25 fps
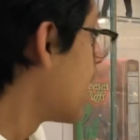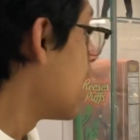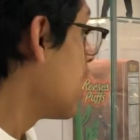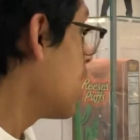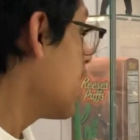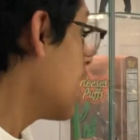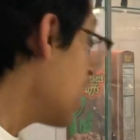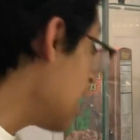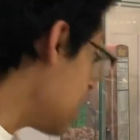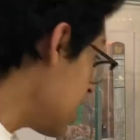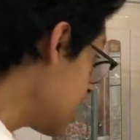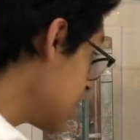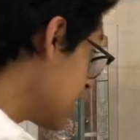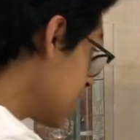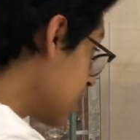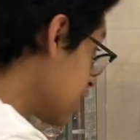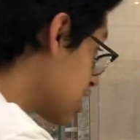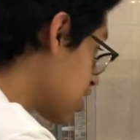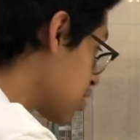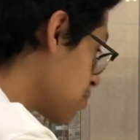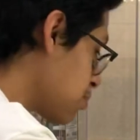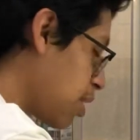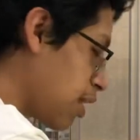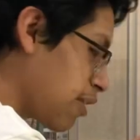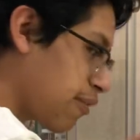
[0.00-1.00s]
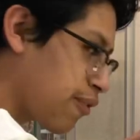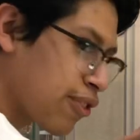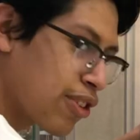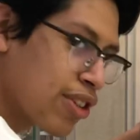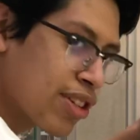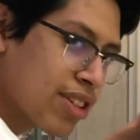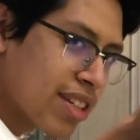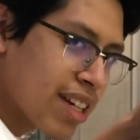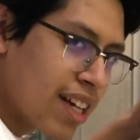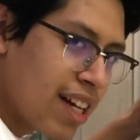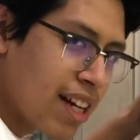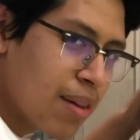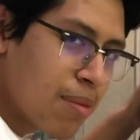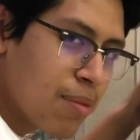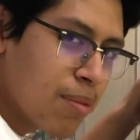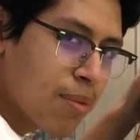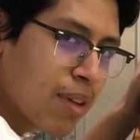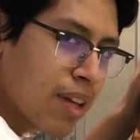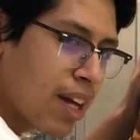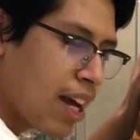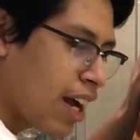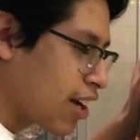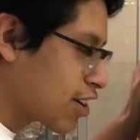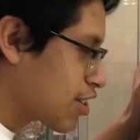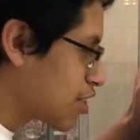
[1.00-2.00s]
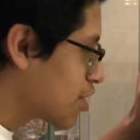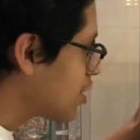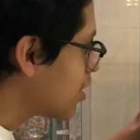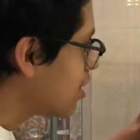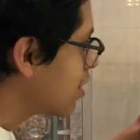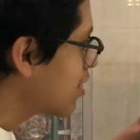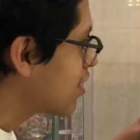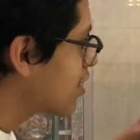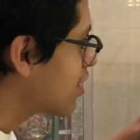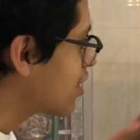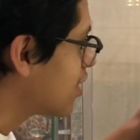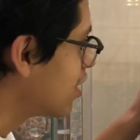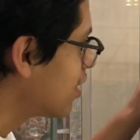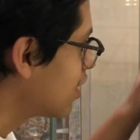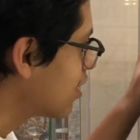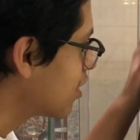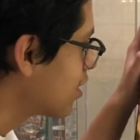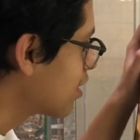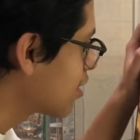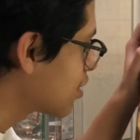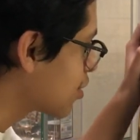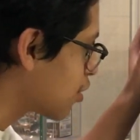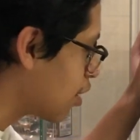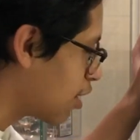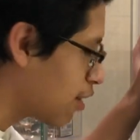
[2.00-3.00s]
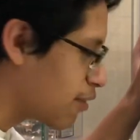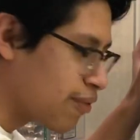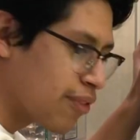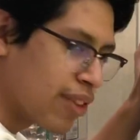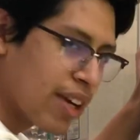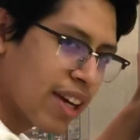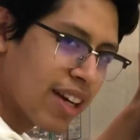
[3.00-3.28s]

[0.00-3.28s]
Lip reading: And this is my first time actually seeing this, so I'm very